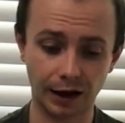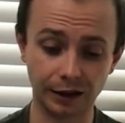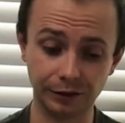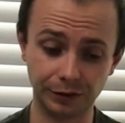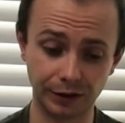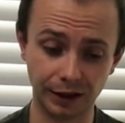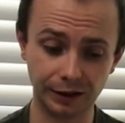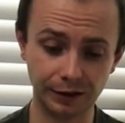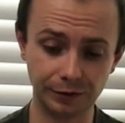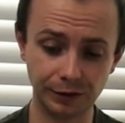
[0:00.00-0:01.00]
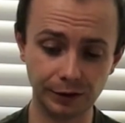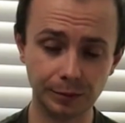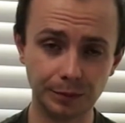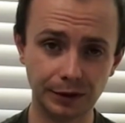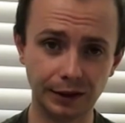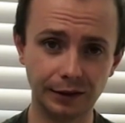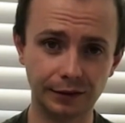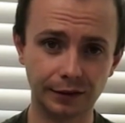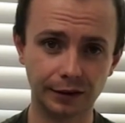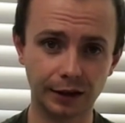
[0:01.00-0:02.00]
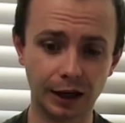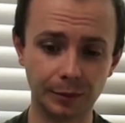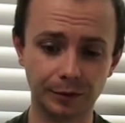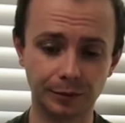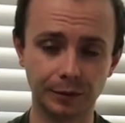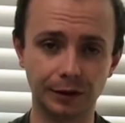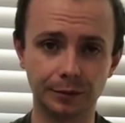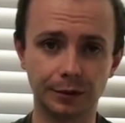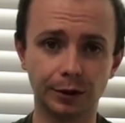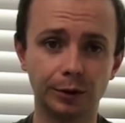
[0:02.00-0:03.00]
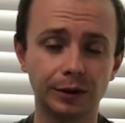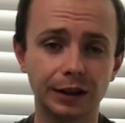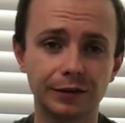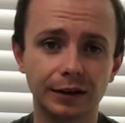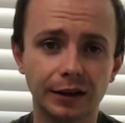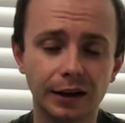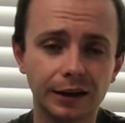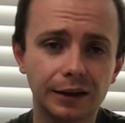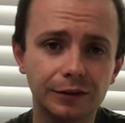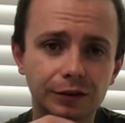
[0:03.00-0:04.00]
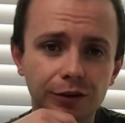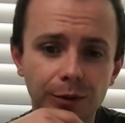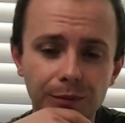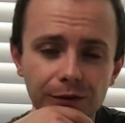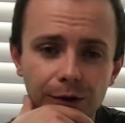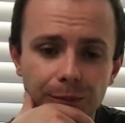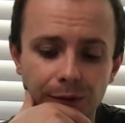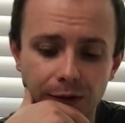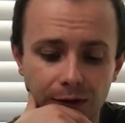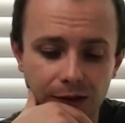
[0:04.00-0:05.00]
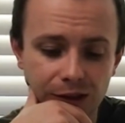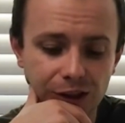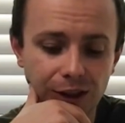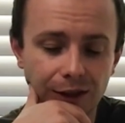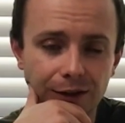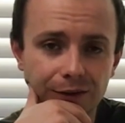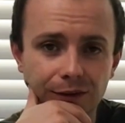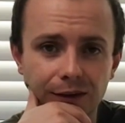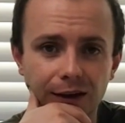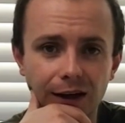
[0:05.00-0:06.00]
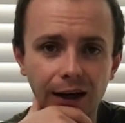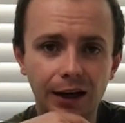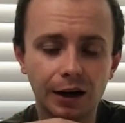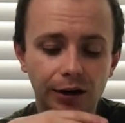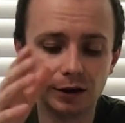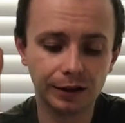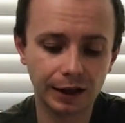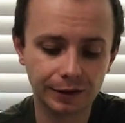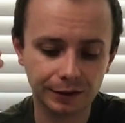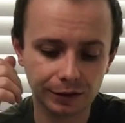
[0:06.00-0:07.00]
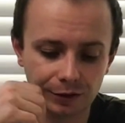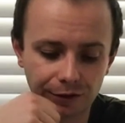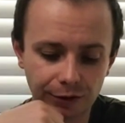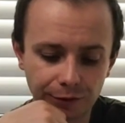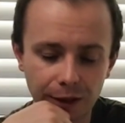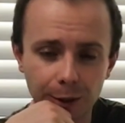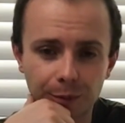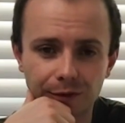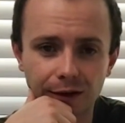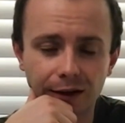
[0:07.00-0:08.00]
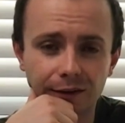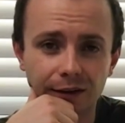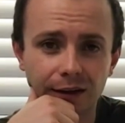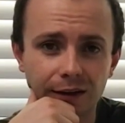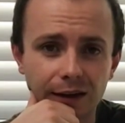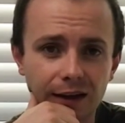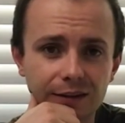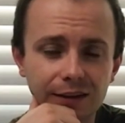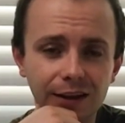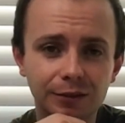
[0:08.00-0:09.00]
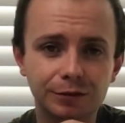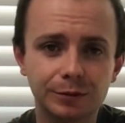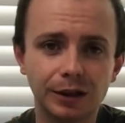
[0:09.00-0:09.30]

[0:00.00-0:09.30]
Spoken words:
And if you like this video, please comment below, give it a like, give it a thumbs up, share it. All that good stuff helps. And thanks again for